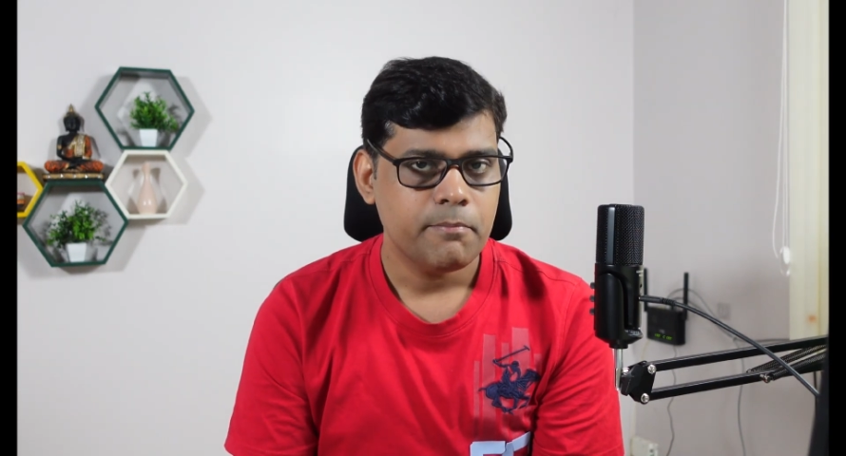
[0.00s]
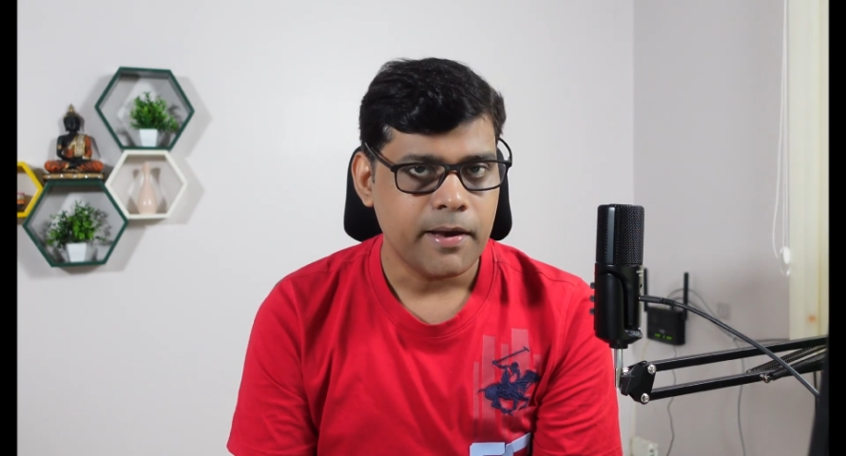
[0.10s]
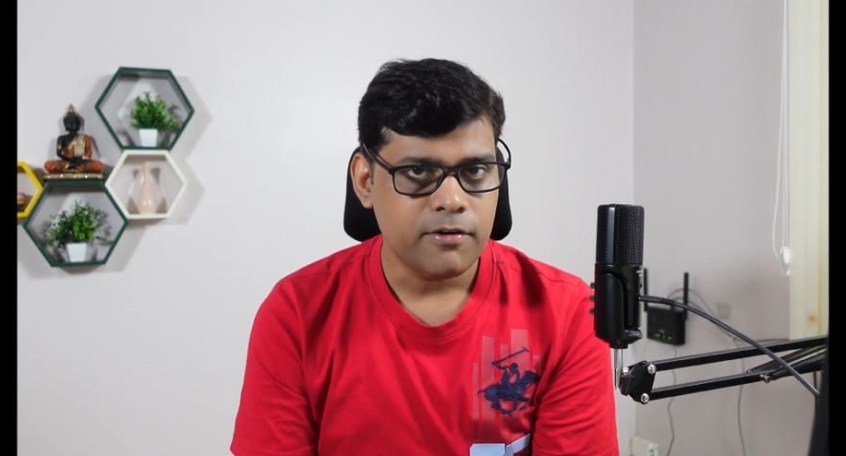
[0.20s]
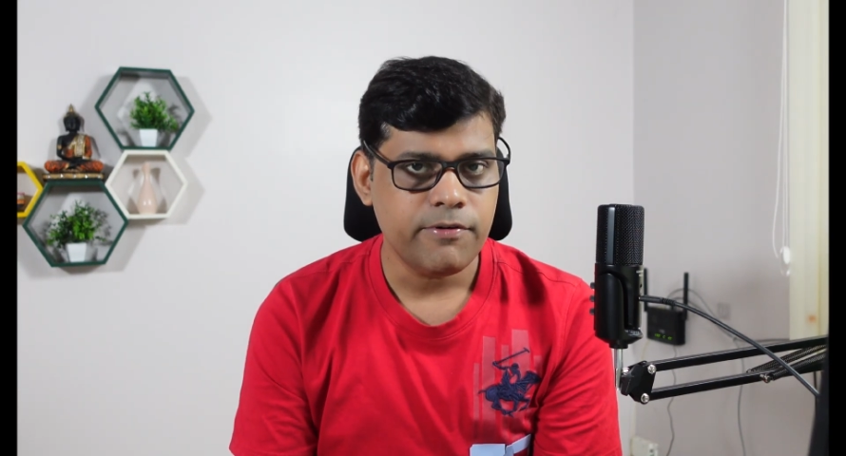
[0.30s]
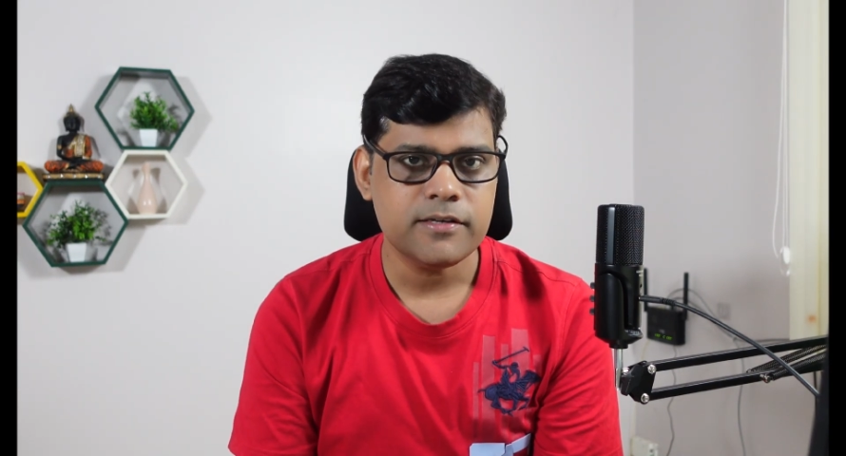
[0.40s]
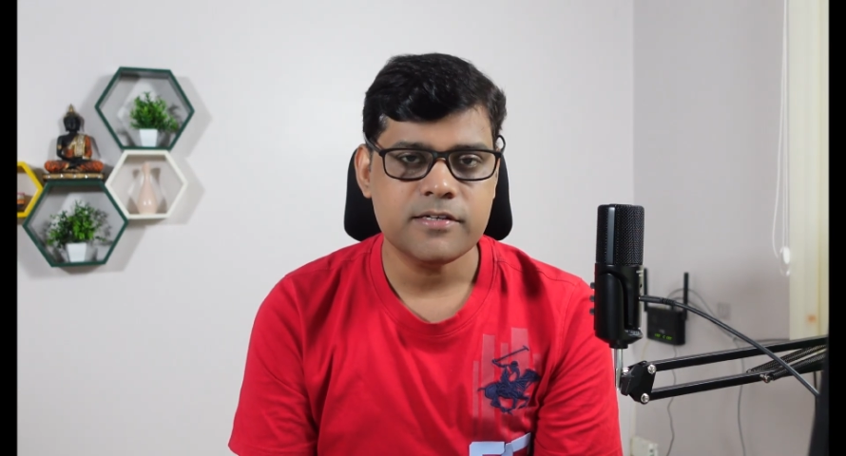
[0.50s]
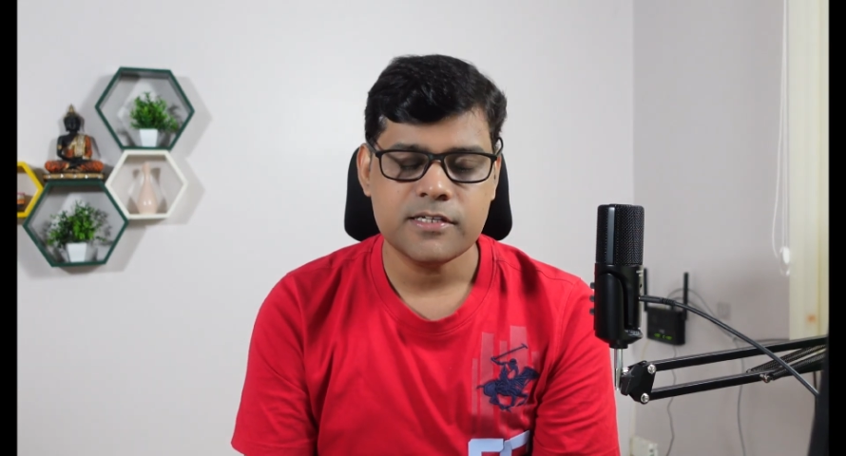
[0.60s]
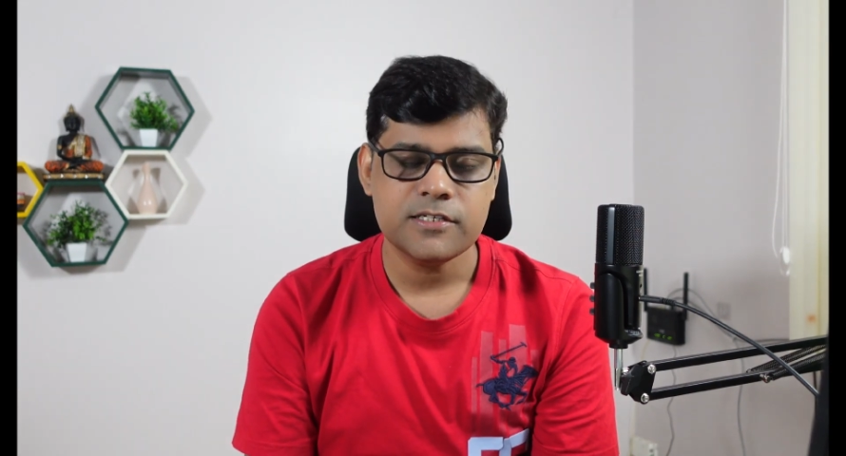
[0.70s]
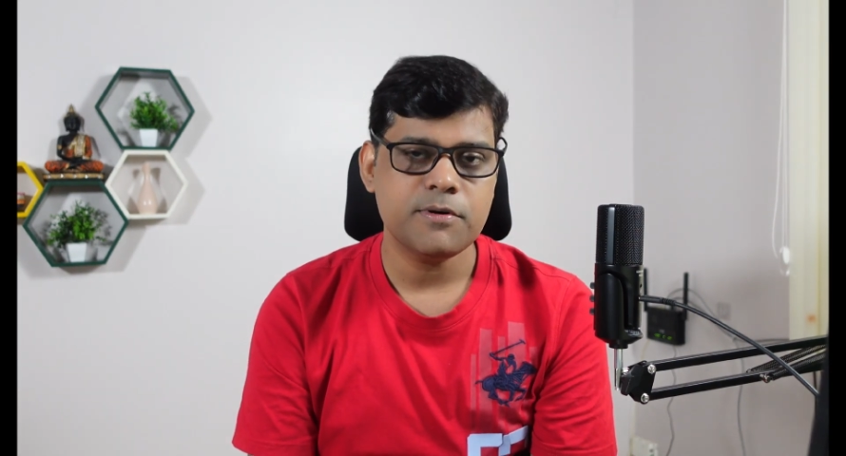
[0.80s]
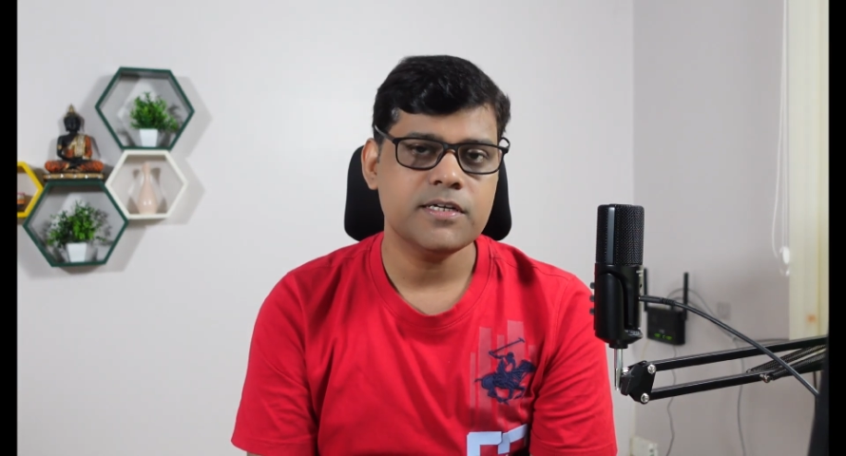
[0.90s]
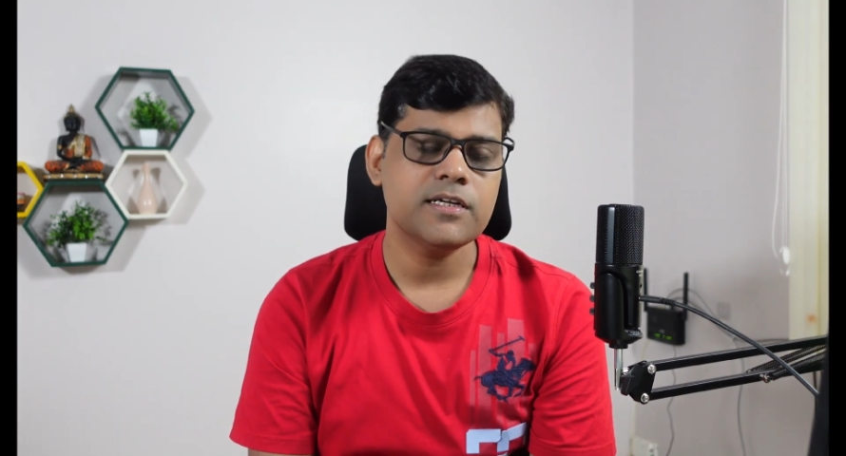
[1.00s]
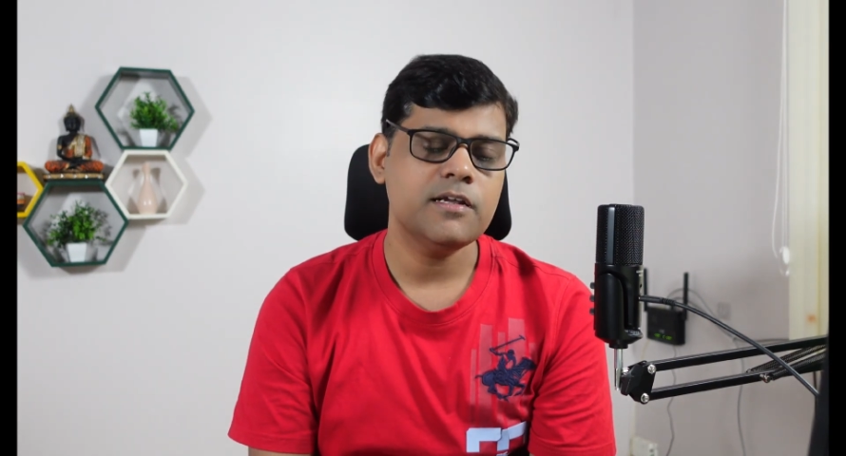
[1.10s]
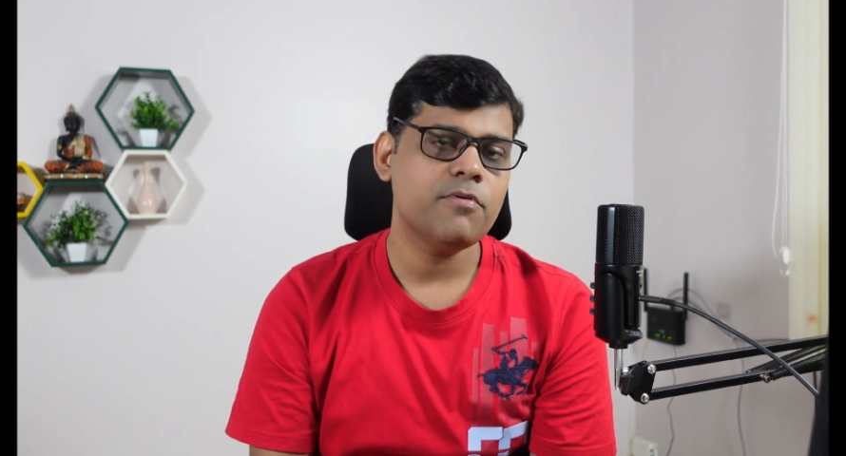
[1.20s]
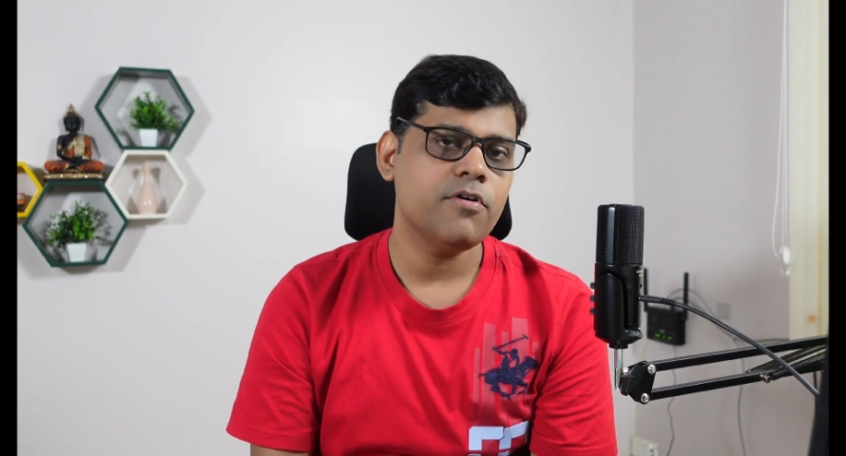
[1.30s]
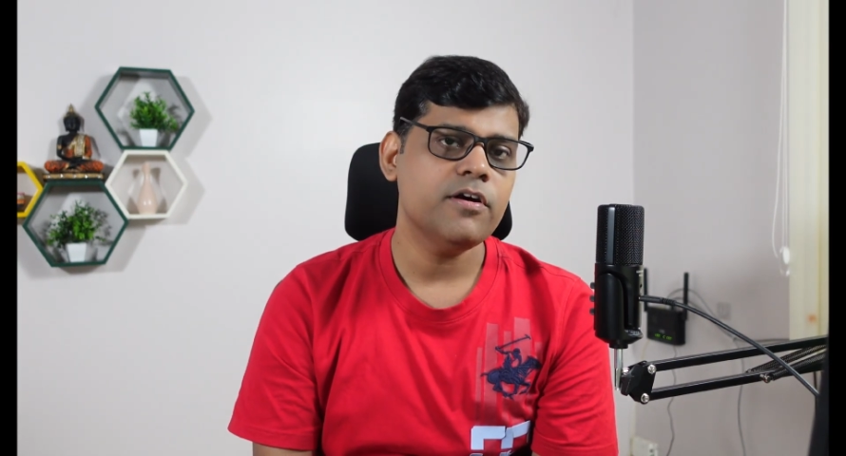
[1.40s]
manufacture this particular
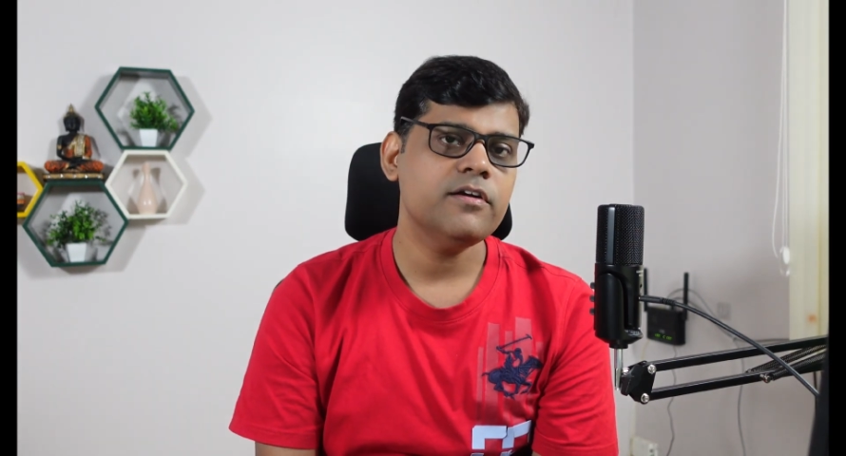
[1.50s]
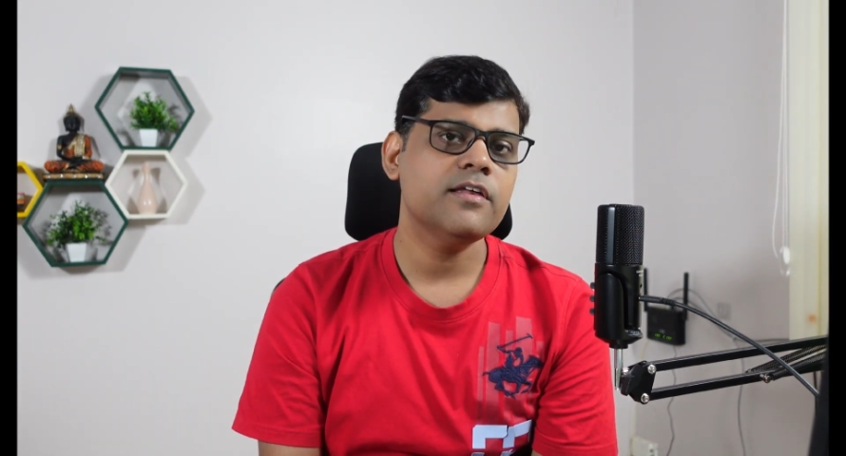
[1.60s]
product,